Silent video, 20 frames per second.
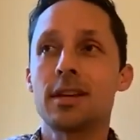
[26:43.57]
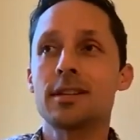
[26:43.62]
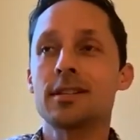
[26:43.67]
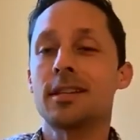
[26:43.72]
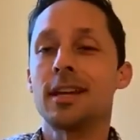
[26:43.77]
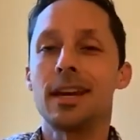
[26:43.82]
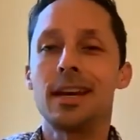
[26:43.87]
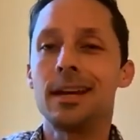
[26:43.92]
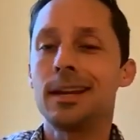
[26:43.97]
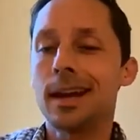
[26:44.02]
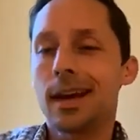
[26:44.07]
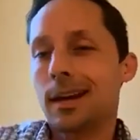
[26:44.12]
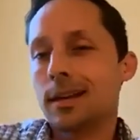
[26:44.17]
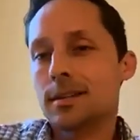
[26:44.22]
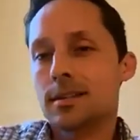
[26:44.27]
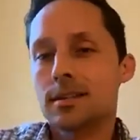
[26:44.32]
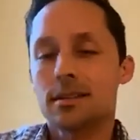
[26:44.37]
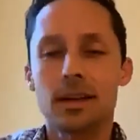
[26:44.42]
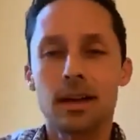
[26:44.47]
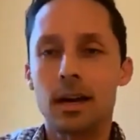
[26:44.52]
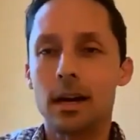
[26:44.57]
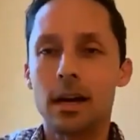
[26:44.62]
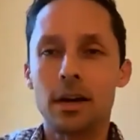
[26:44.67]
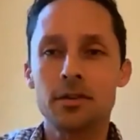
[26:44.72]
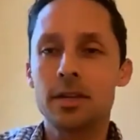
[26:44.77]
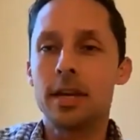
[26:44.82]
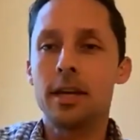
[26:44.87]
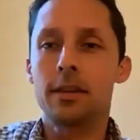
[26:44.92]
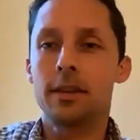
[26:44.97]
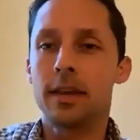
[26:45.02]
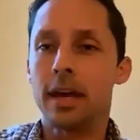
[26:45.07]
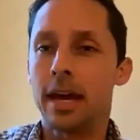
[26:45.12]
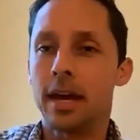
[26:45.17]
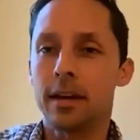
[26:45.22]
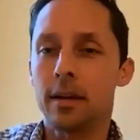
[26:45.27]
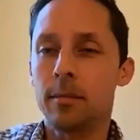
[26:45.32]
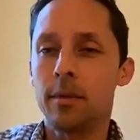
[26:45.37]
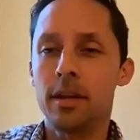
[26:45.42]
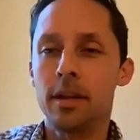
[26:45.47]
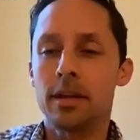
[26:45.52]
to 8x, I'll take that. I
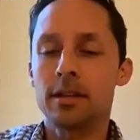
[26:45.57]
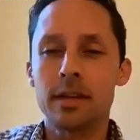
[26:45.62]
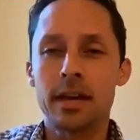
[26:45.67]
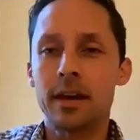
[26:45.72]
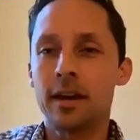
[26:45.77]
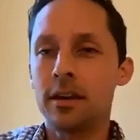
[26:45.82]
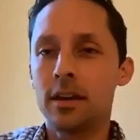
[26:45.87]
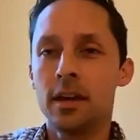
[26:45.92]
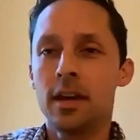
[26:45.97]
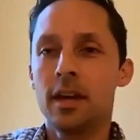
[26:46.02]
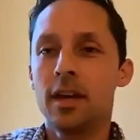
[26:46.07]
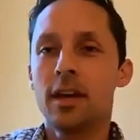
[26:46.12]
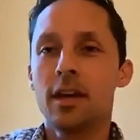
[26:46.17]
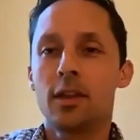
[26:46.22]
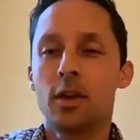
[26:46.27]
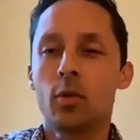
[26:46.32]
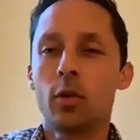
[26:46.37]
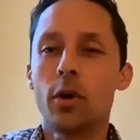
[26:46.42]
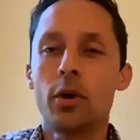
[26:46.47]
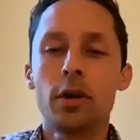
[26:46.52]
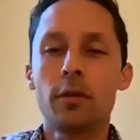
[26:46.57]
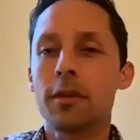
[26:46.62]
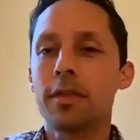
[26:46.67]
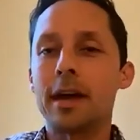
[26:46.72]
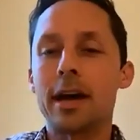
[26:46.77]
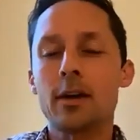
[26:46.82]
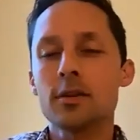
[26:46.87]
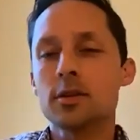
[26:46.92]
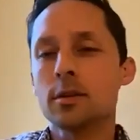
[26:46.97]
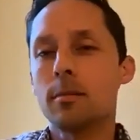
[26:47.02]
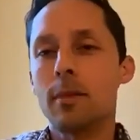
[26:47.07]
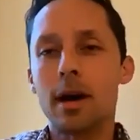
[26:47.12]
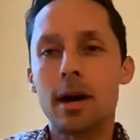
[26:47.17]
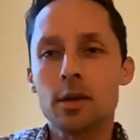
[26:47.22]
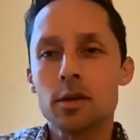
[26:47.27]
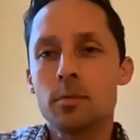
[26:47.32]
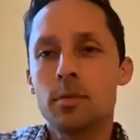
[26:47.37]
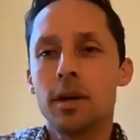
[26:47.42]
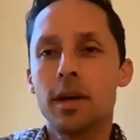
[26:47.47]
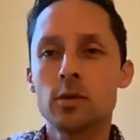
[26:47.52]
mean, it's the road of 1,000
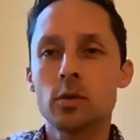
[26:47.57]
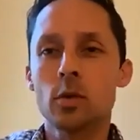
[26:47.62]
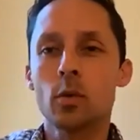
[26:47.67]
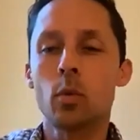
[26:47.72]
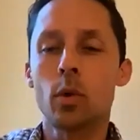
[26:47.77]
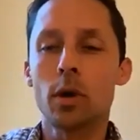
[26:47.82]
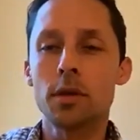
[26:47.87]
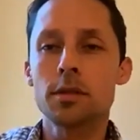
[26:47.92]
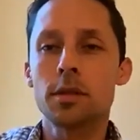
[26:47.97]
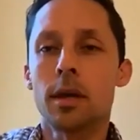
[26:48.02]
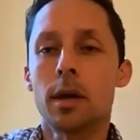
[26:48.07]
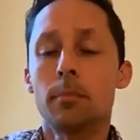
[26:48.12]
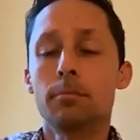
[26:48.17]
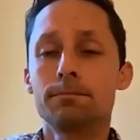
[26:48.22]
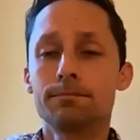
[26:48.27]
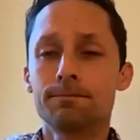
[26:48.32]
miles begins with one step.